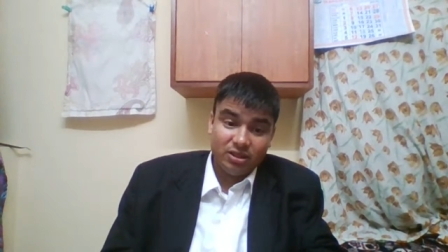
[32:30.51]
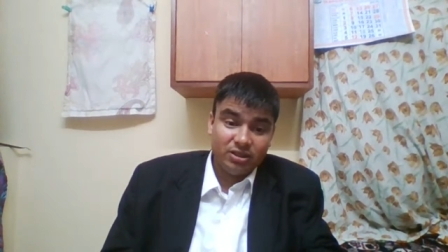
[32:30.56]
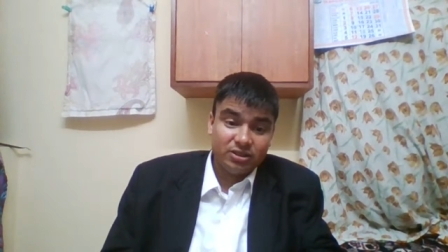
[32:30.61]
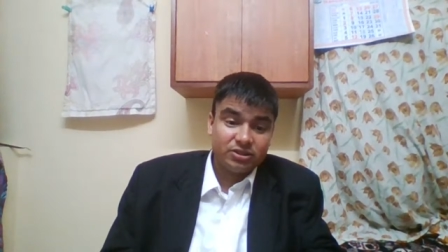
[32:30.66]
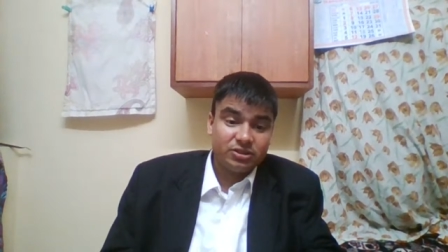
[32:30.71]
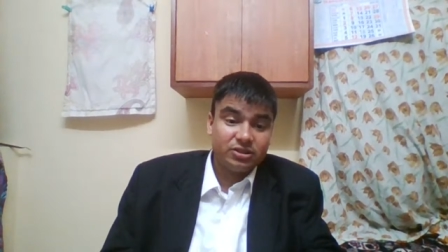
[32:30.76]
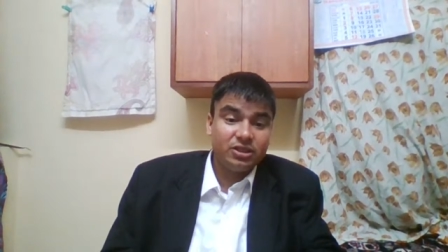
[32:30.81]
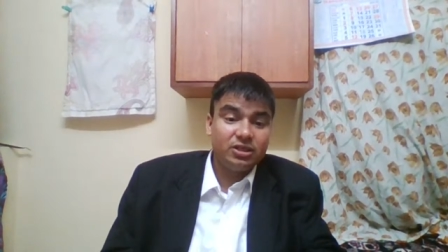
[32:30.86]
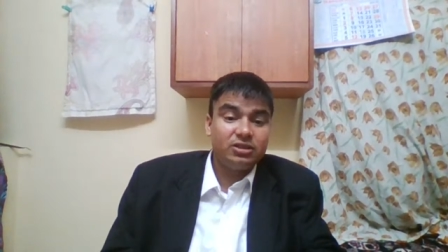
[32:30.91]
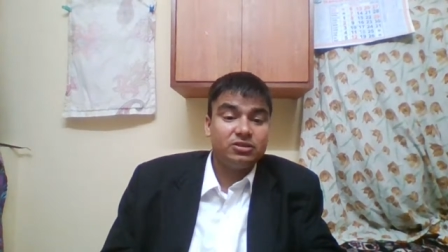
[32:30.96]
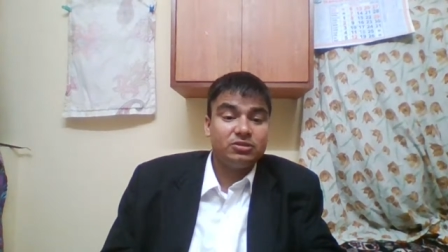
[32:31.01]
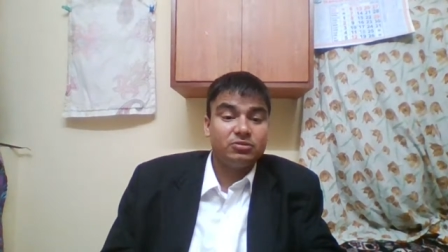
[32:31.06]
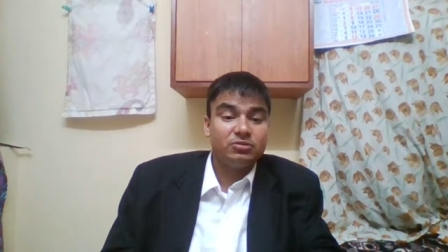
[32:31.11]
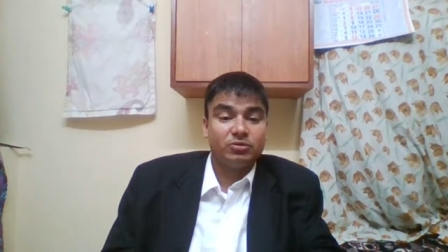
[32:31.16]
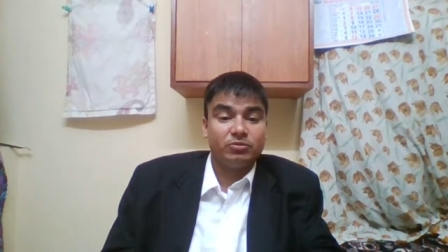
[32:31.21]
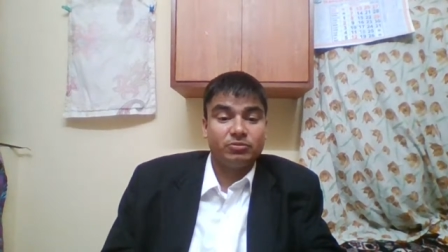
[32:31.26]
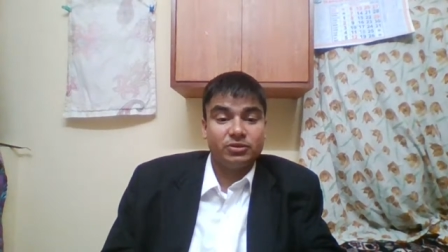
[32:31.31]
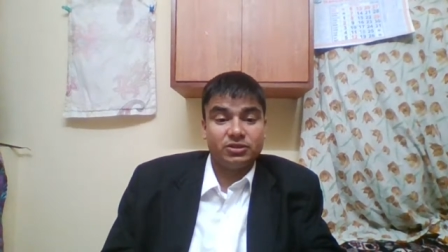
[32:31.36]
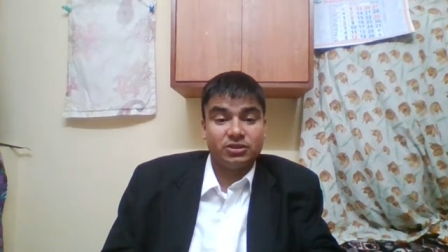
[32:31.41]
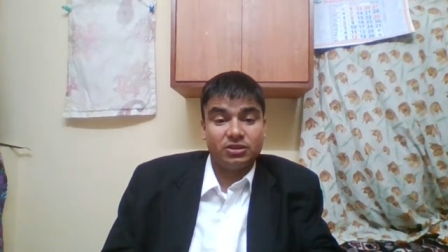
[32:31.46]
State
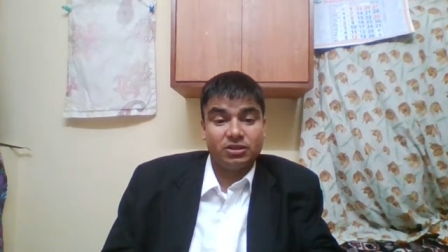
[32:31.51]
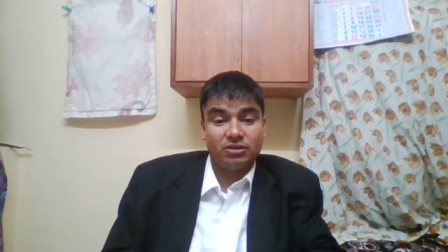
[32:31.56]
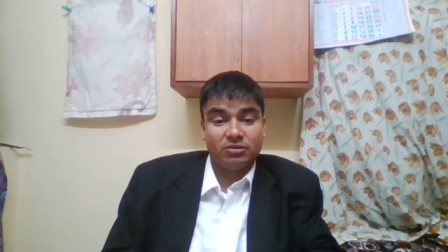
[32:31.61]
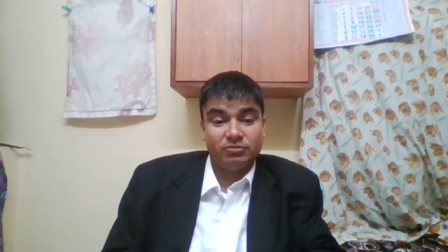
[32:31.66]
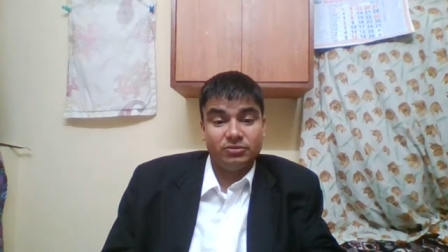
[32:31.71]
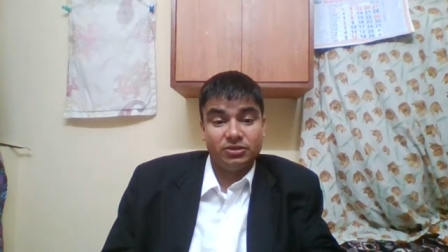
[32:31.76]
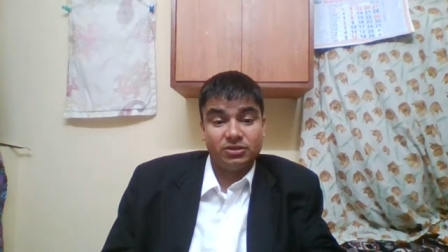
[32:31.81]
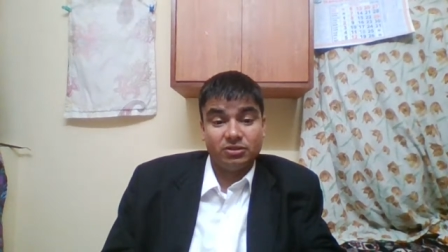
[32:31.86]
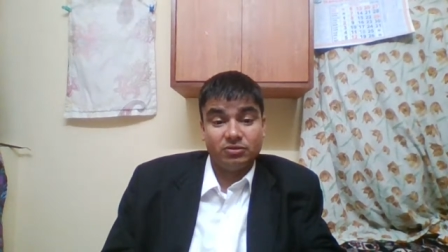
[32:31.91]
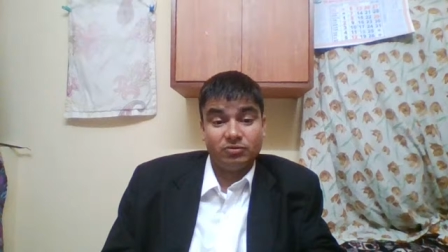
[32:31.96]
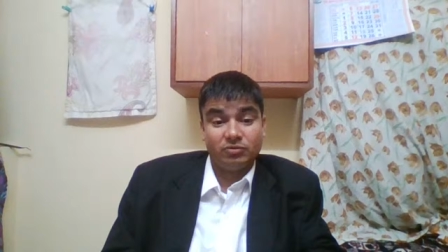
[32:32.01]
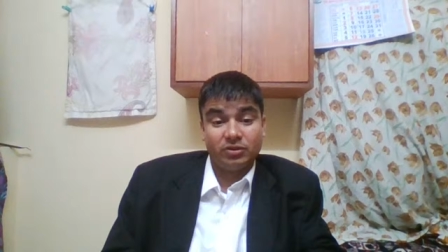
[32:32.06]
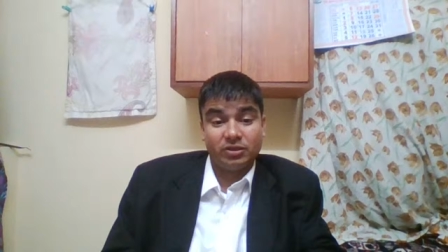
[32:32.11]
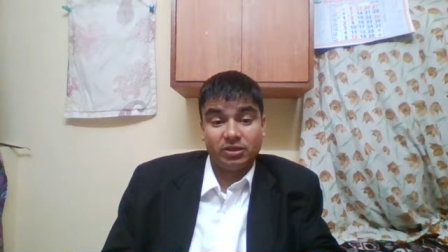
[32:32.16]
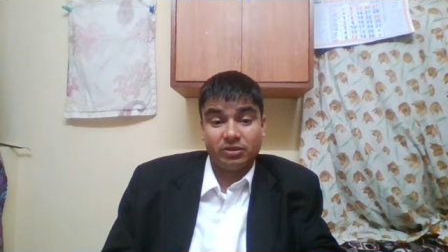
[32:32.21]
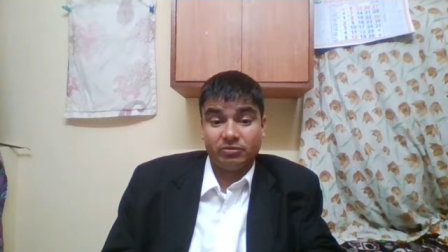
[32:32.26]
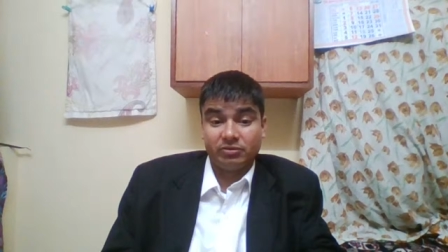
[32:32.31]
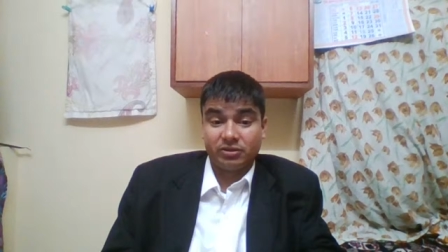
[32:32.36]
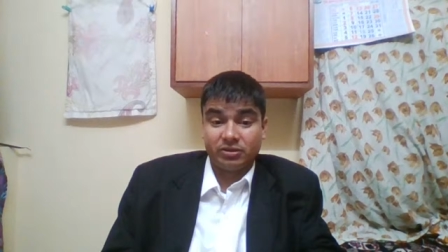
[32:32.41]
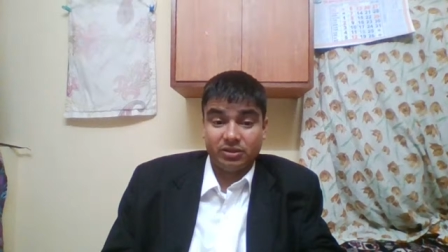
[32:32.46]
Information Commission,
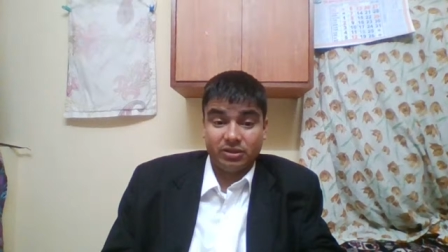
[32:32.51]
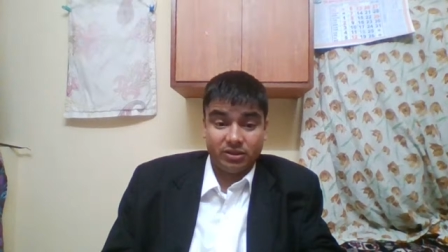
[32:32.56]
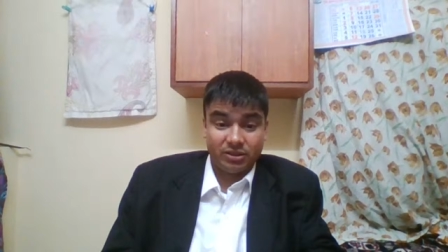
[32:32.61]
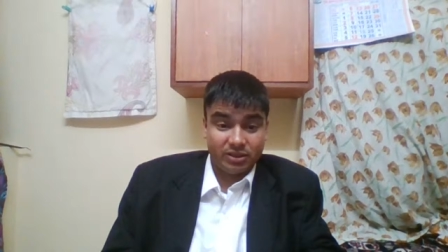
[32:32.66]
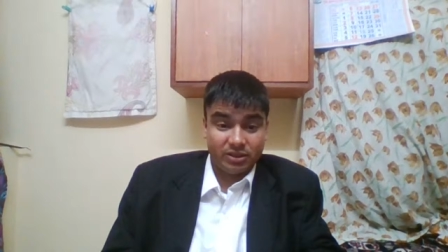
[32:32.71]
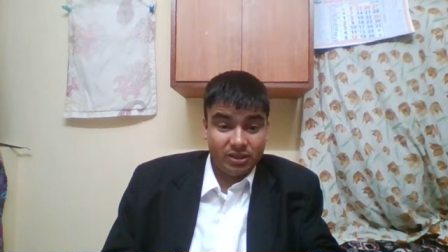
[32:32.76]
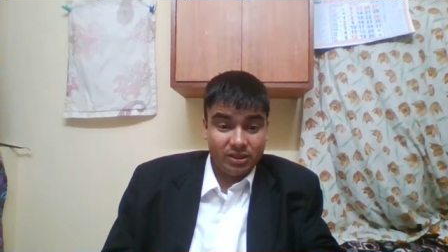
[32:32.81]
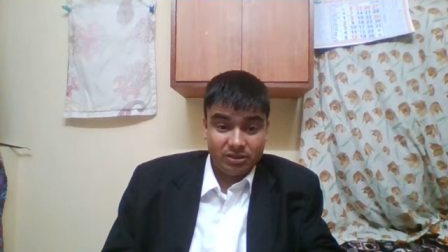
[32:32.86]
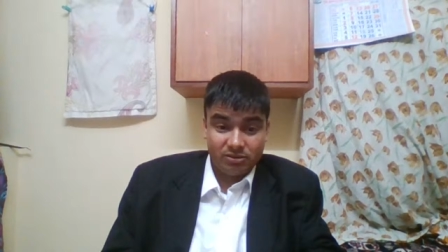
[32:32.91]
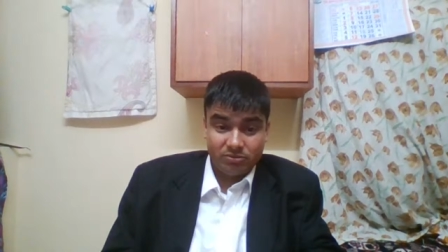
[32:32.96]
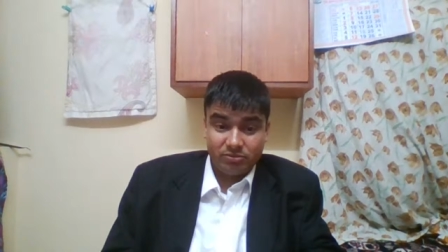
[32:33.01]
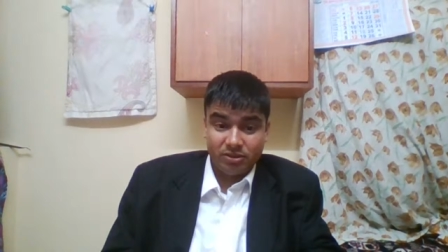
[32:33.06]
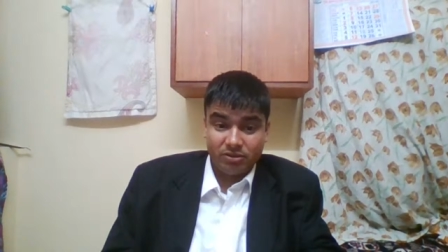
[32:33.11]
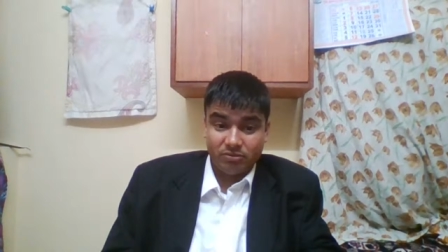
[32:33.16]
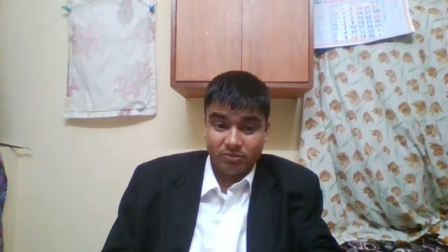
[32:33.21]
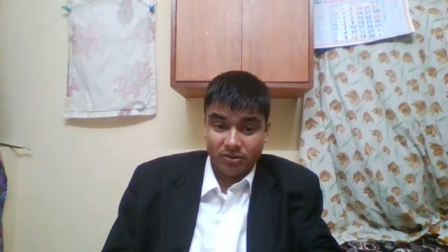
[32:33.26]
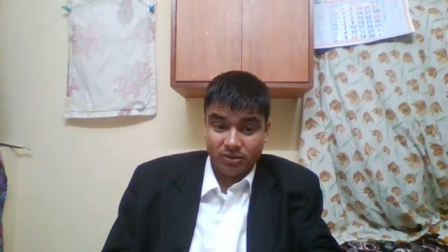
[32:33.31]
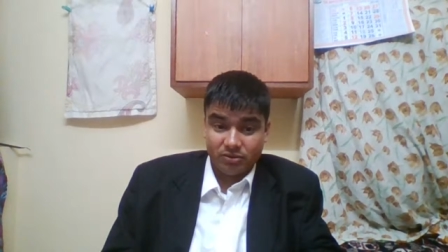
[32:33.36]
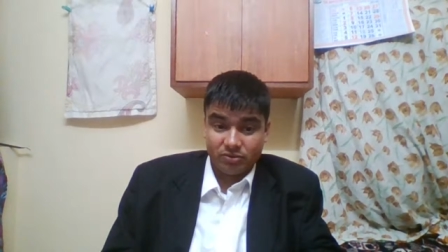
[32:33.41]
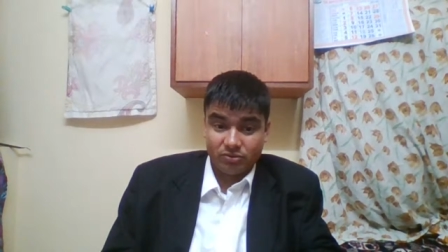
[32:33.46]
whatever the case may be.
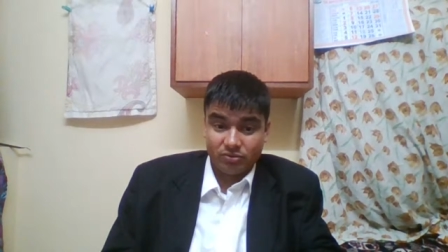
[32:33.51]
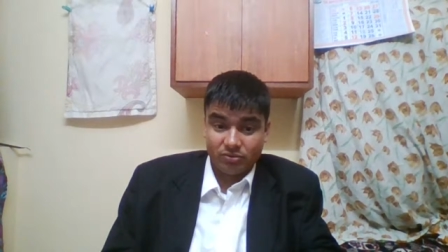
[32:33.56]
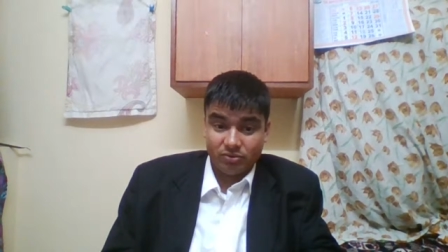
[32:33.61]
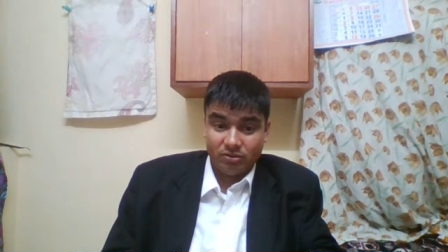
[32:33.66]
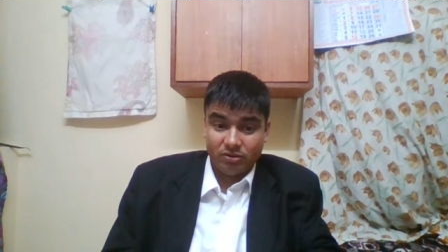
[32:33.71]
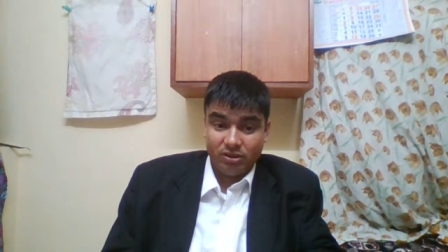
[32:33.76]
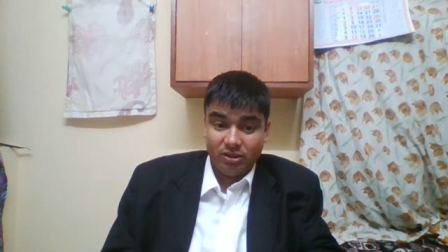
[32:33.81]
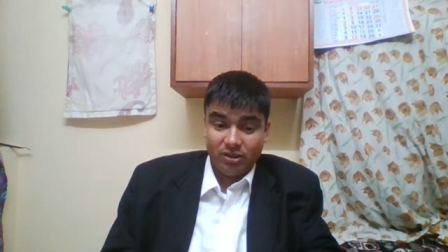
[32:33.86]
So